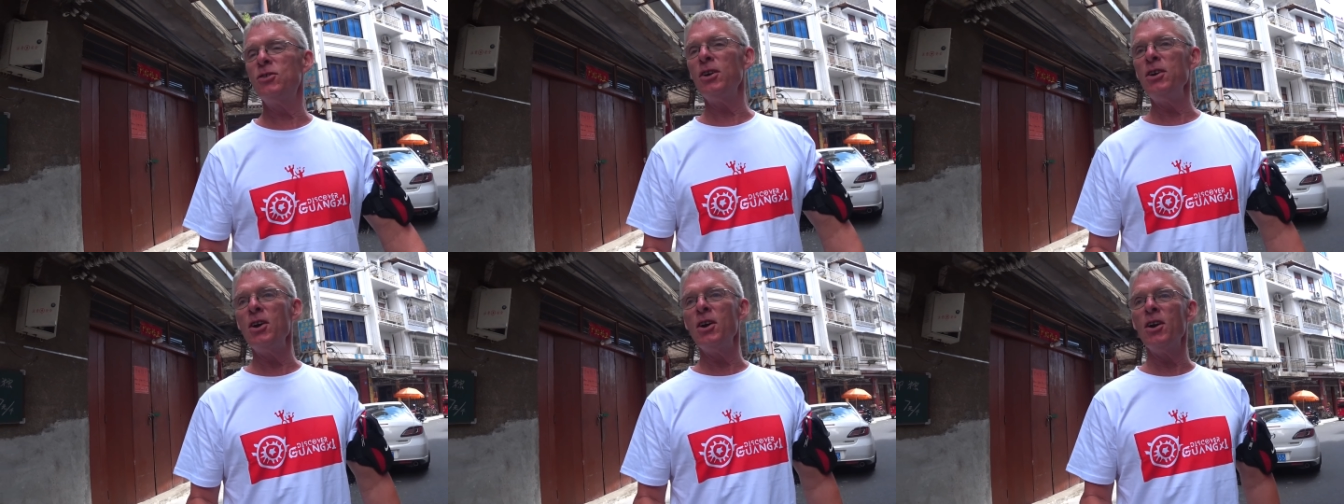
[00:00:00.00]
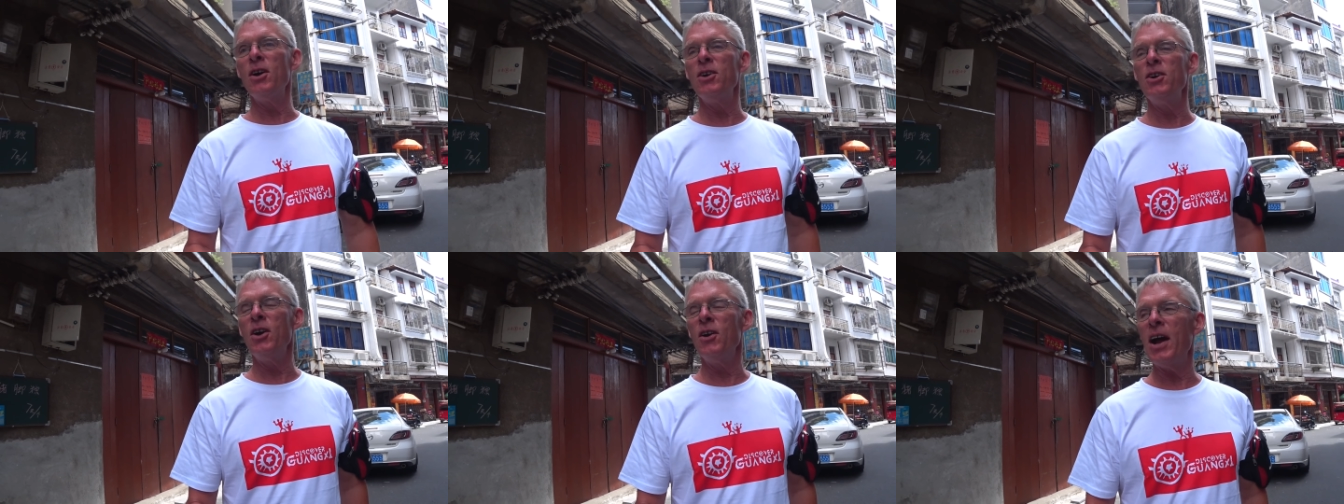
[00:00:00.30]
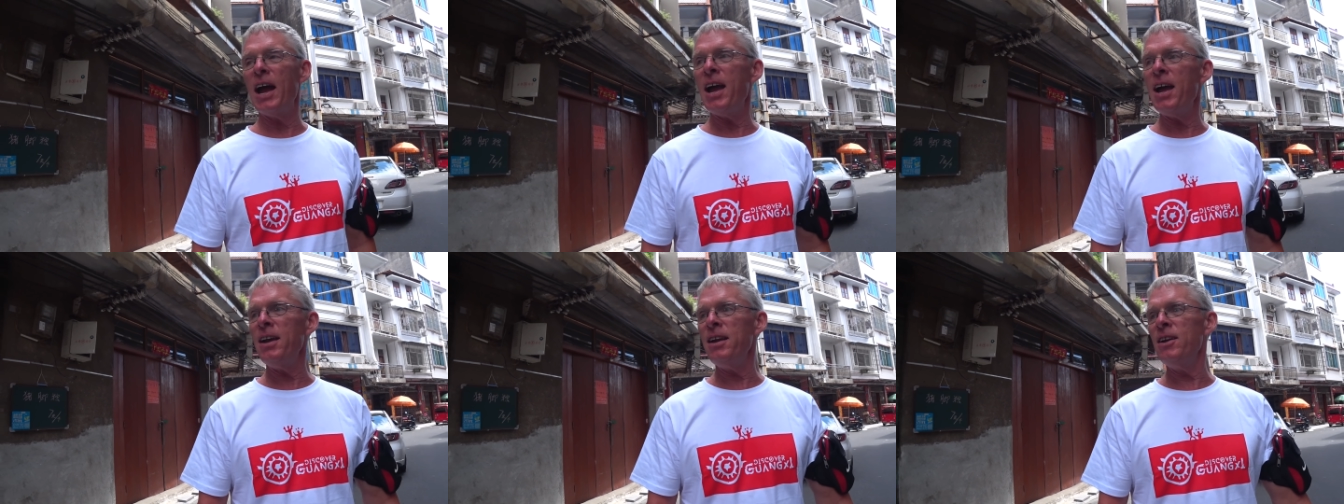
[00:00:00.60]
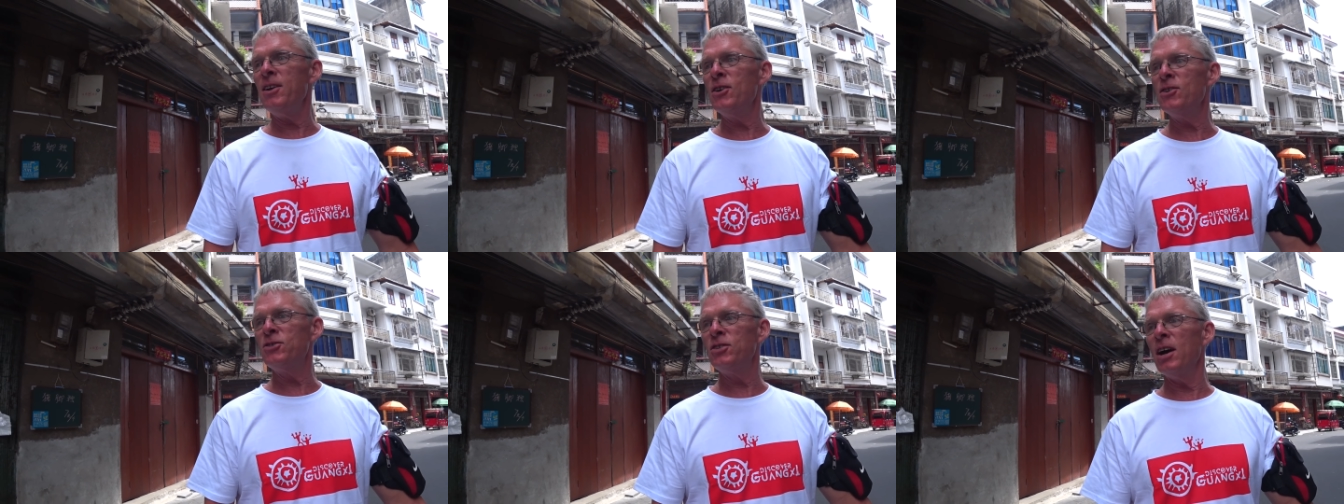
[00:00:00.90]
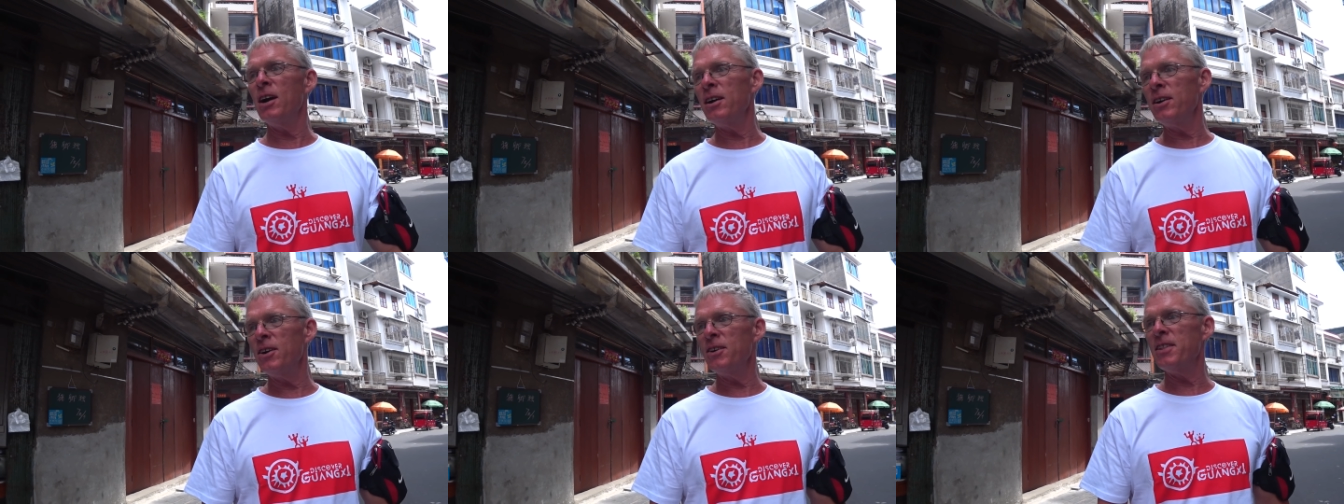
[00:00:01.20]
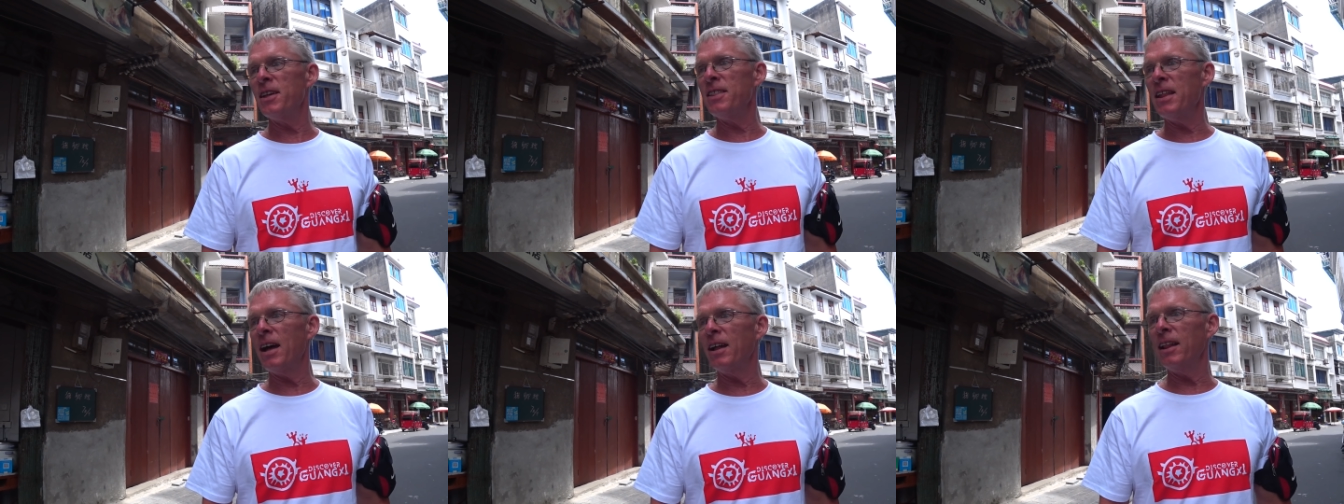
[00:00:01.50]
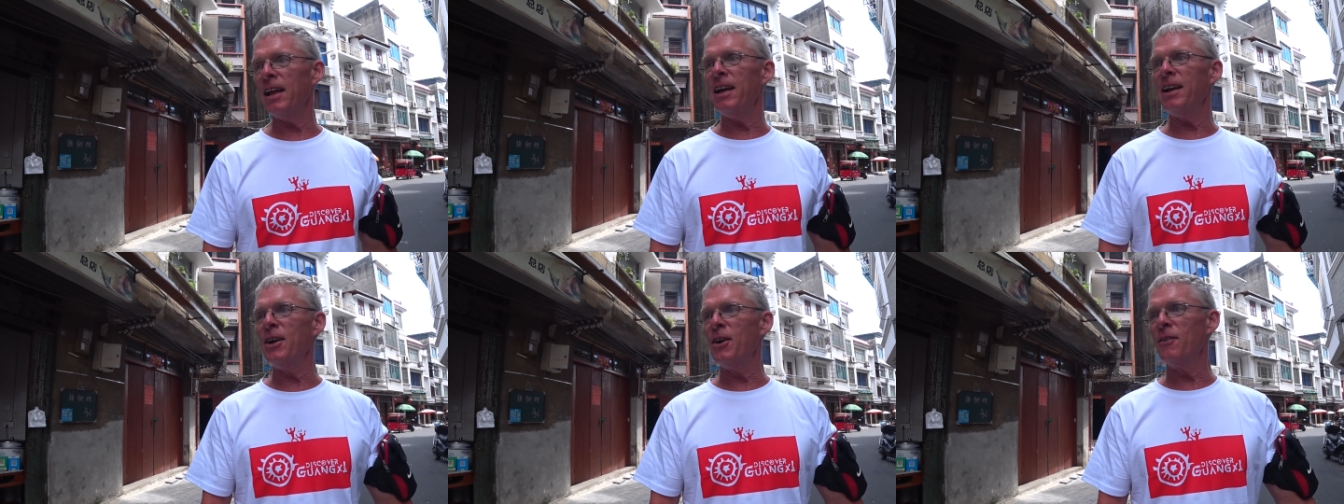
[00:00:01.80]
So you're 80 years younger than
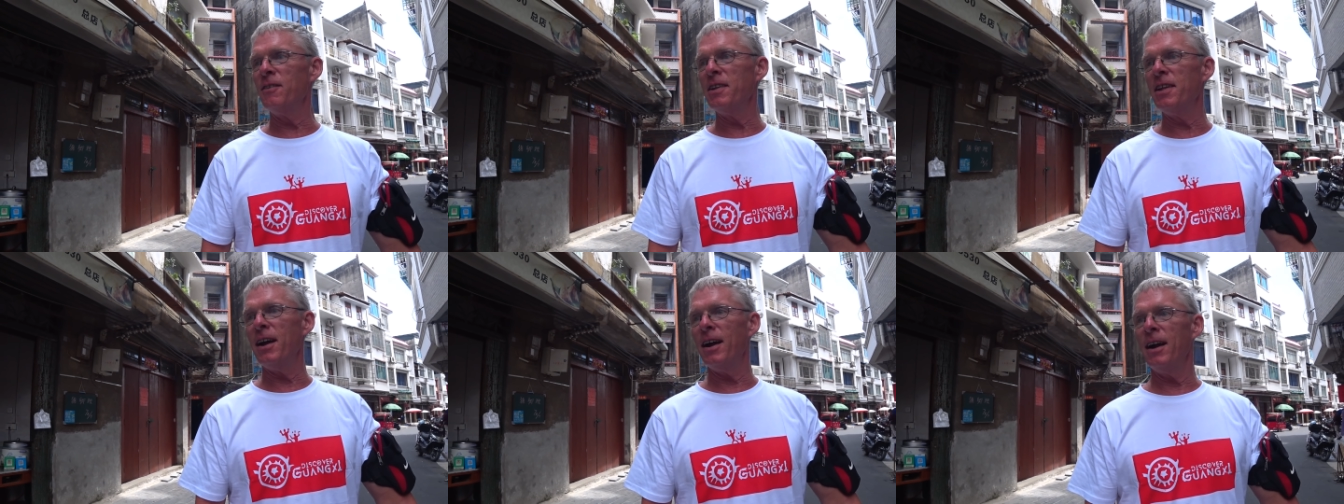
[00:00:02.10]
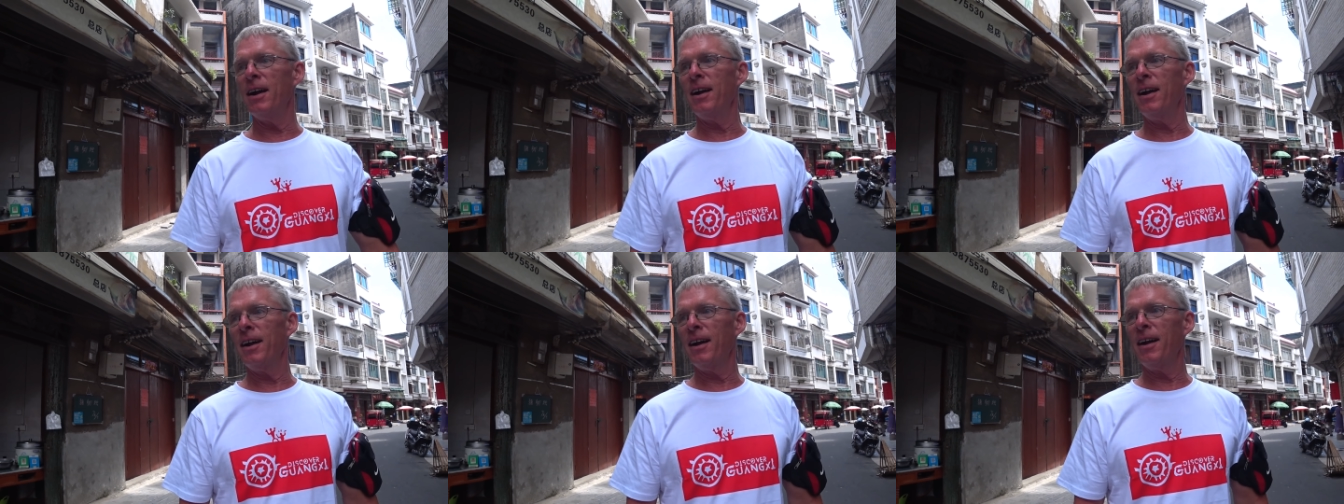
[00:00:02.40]
that lady over there.